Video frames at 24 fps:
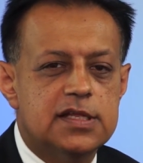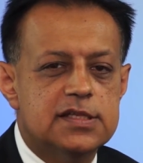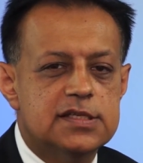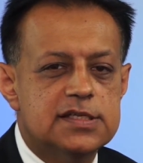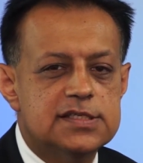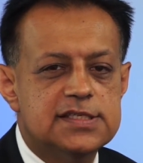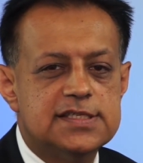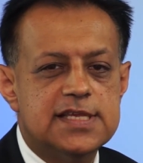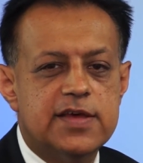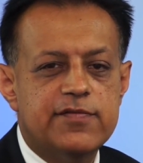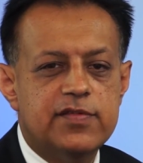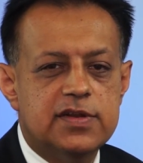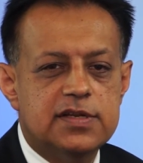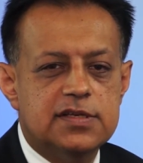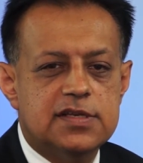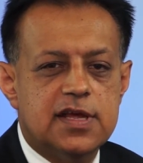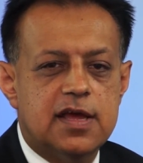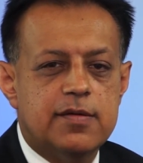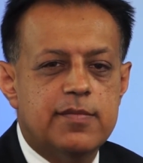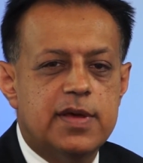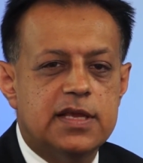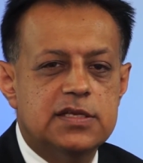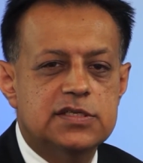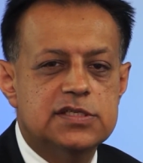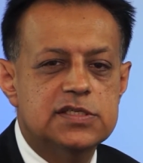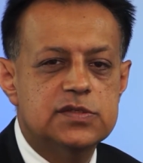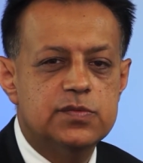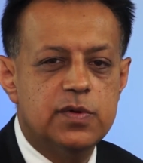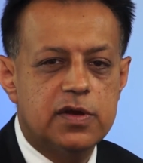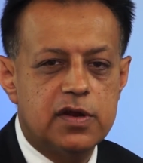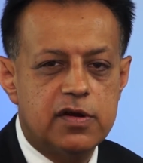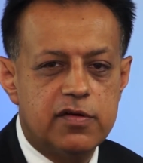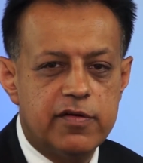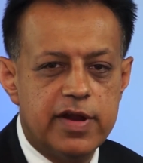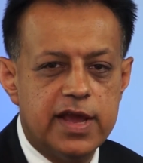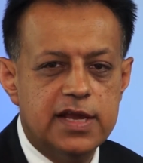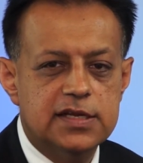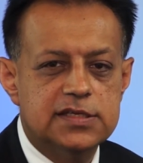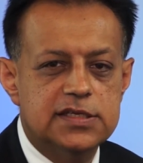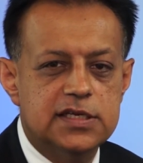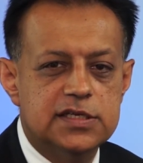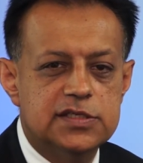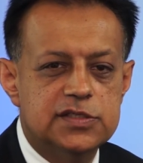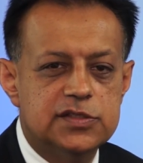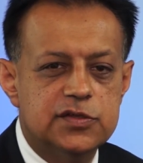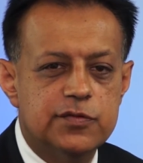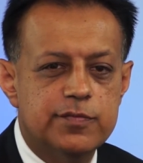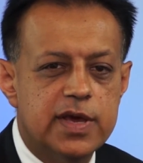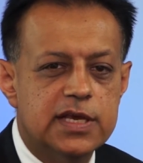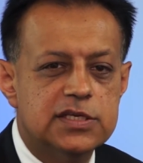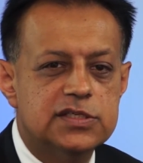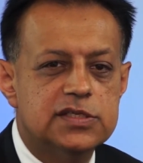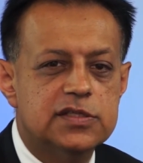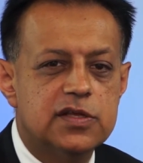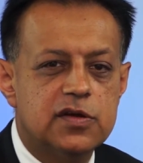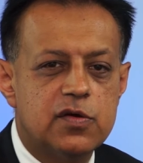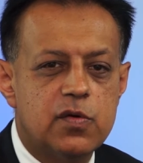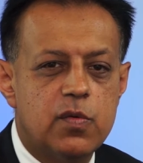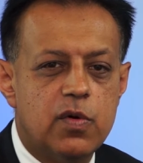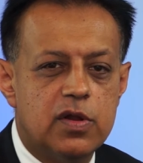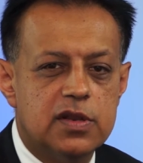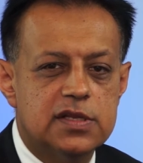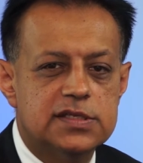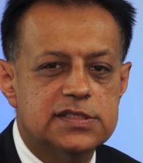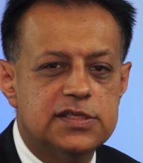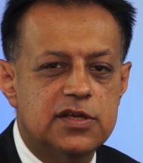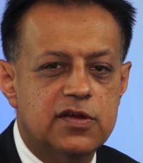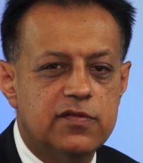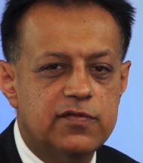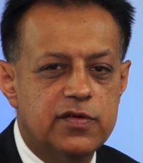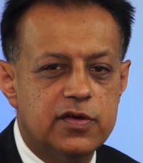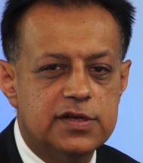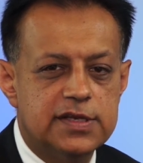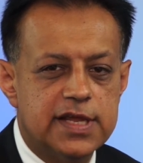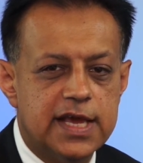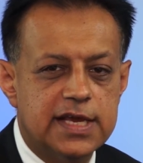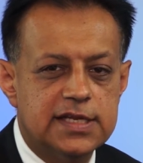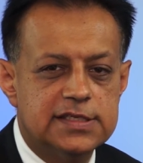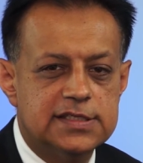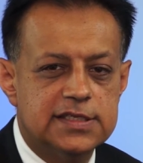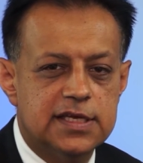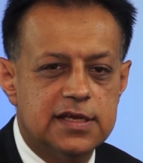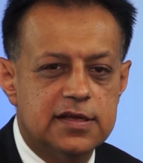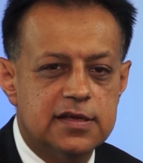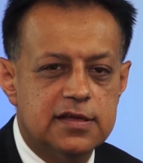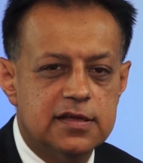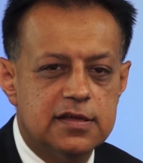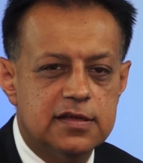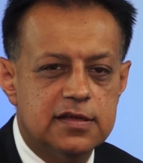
The 7 dimensions were created to measure the quality of your data.